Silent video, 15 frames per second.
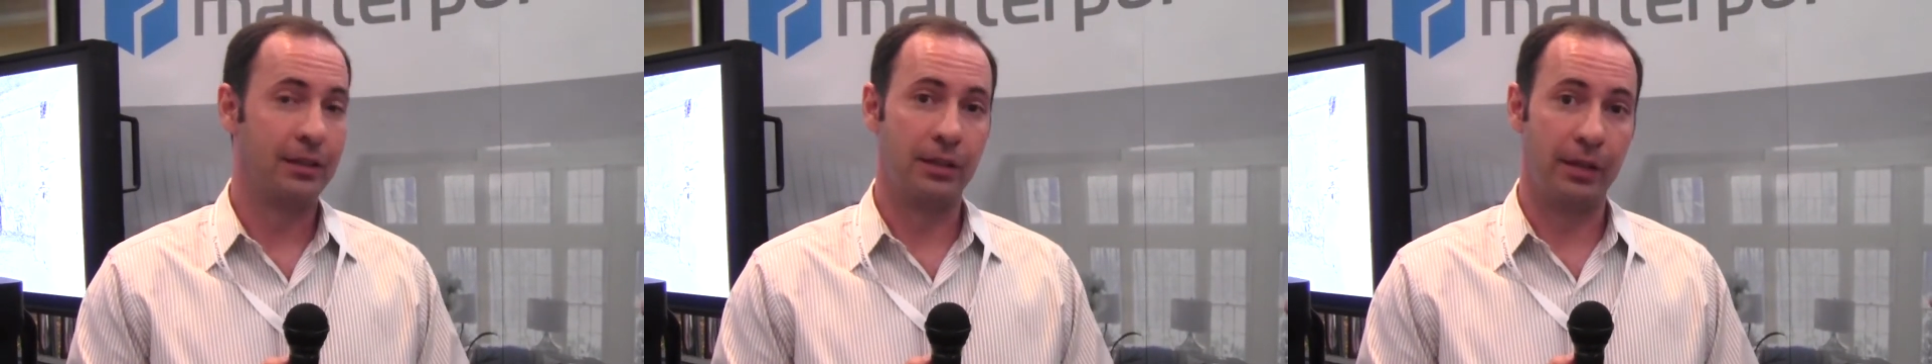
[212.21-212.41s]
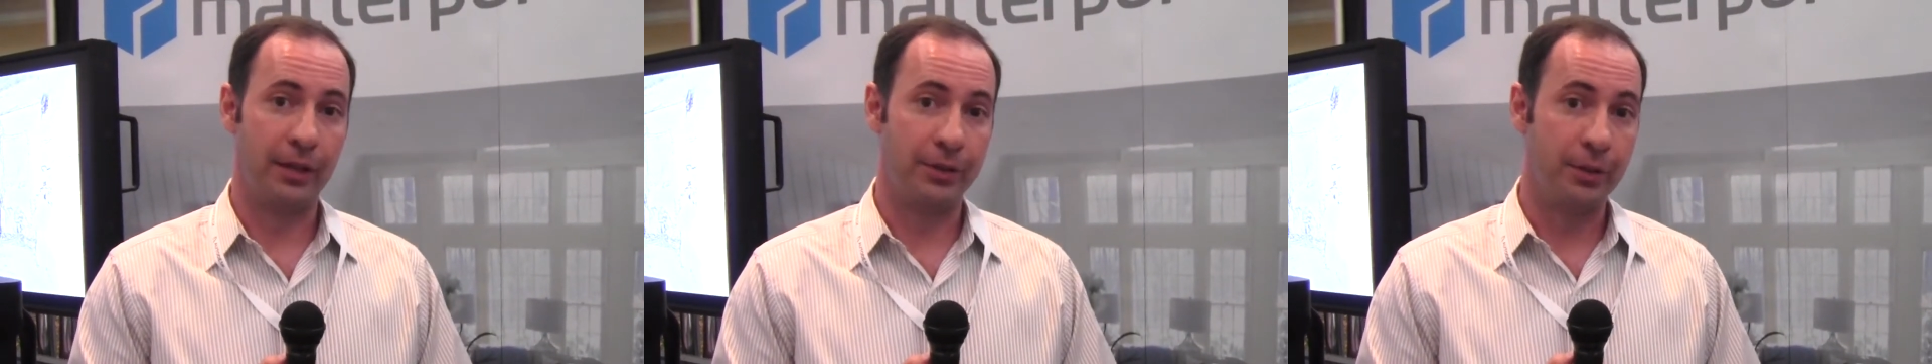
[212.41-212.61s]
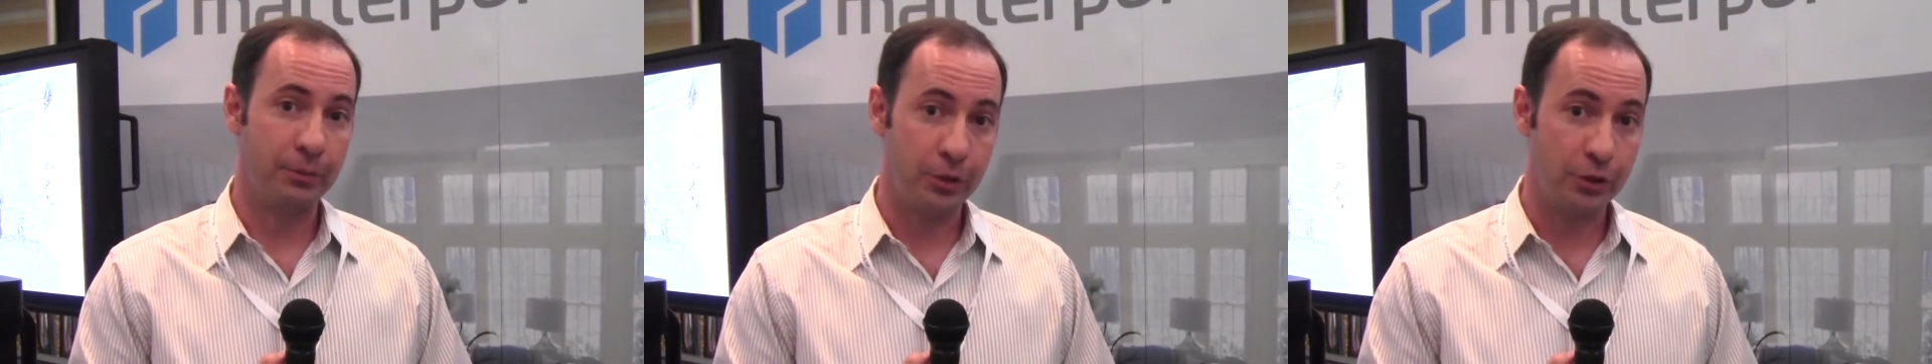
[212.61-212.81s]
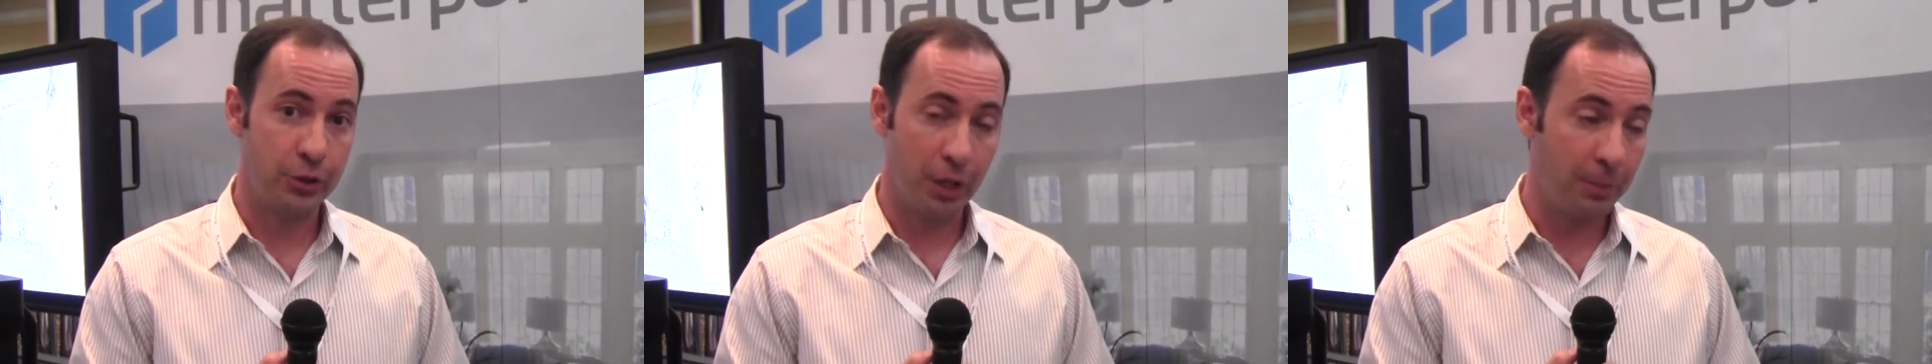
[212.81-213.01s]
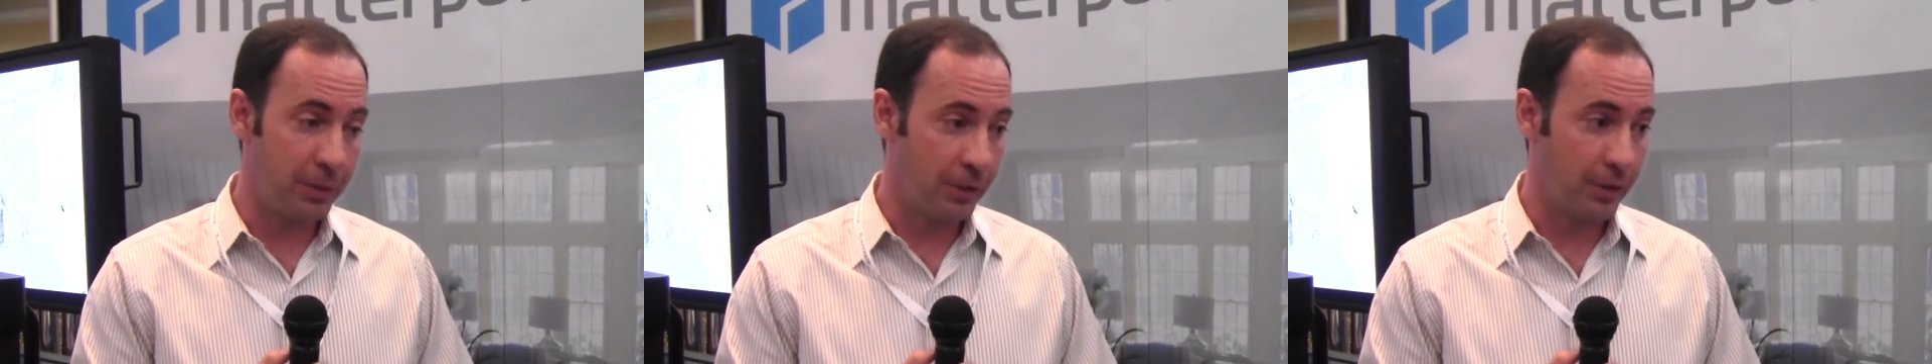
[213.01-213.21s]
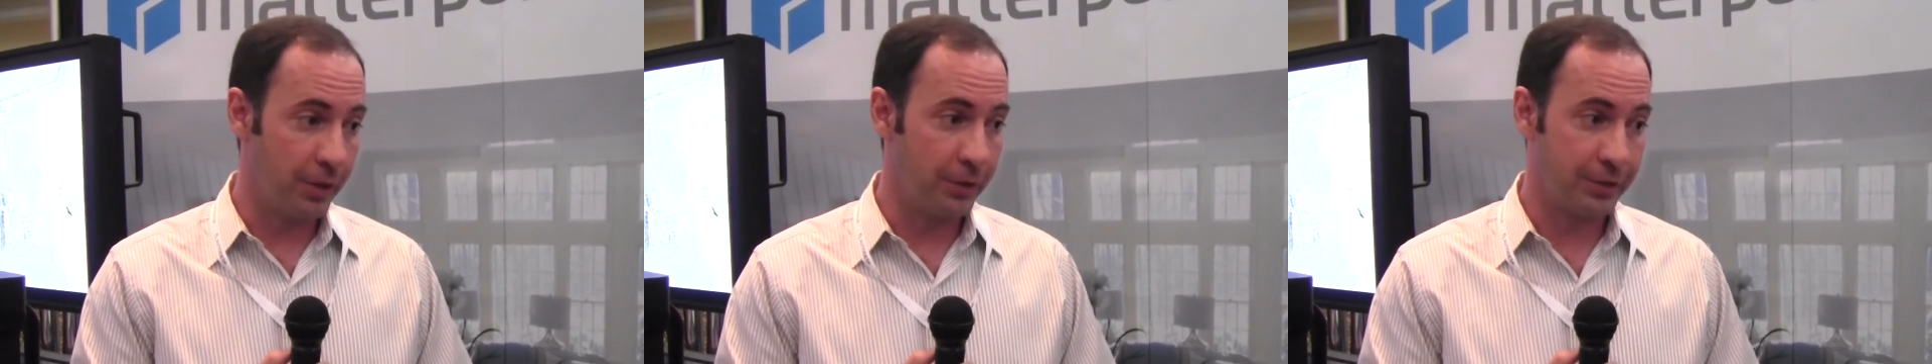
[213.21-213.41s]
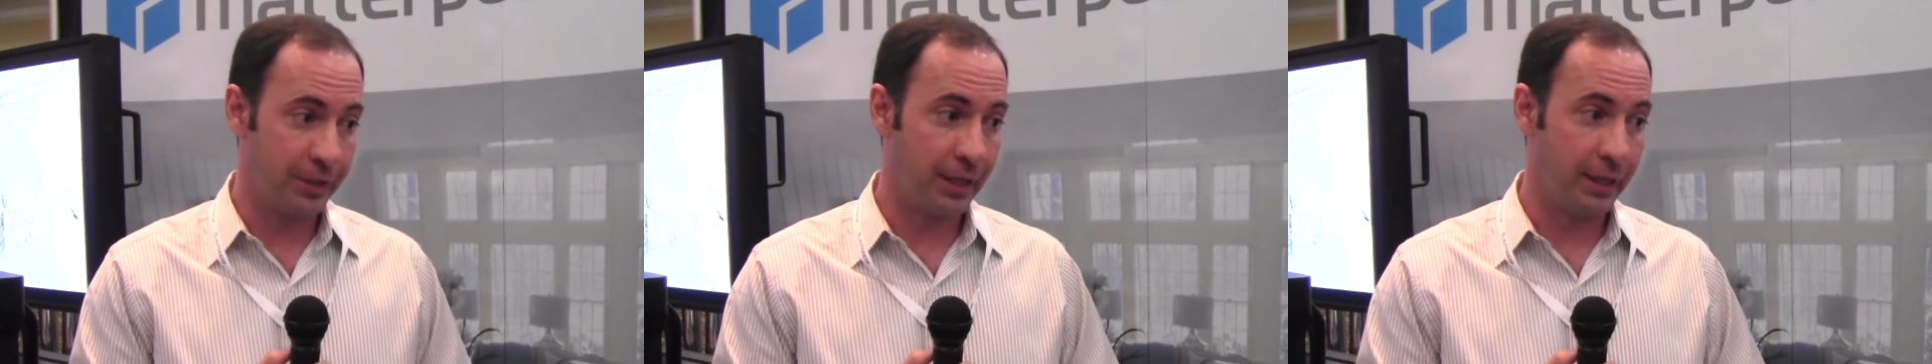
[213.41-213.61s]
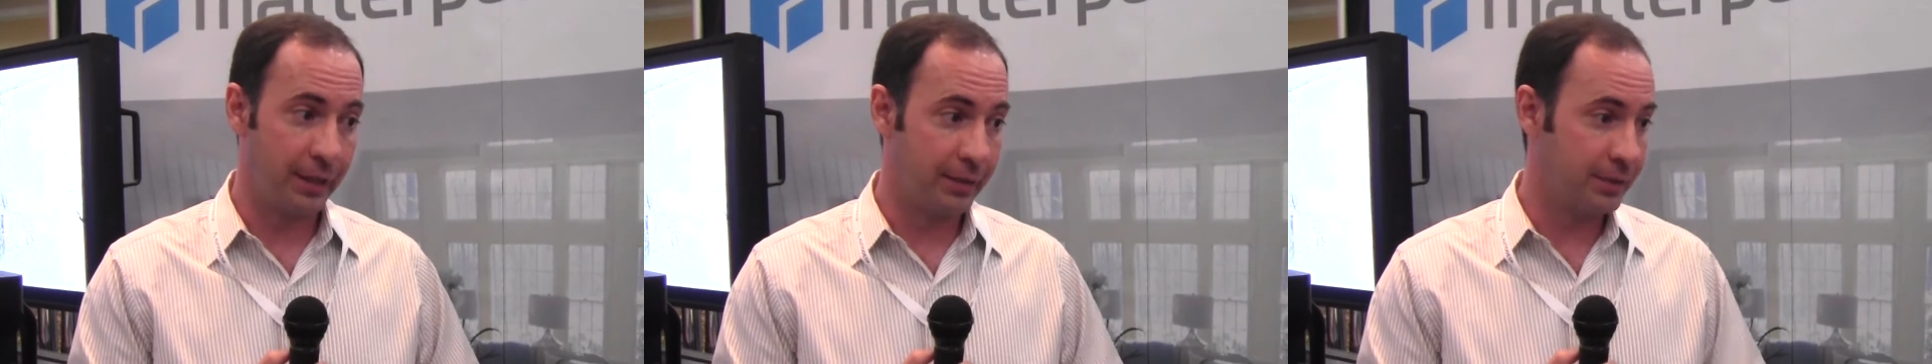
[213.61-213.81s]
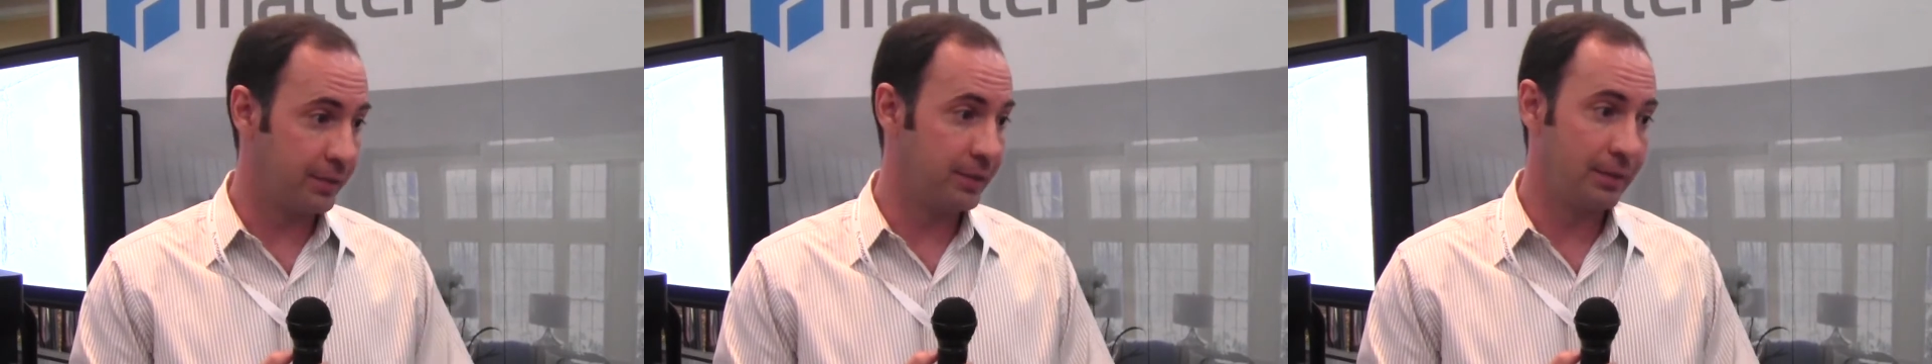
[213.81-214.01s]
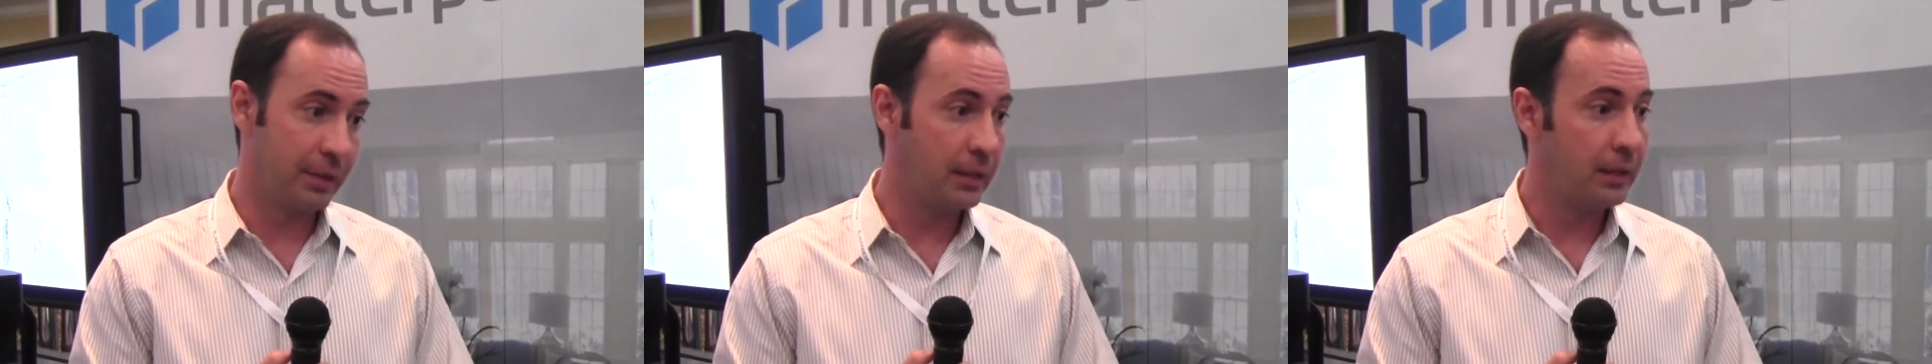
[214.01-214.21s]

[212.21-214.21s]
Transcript: to let them just jump into those scans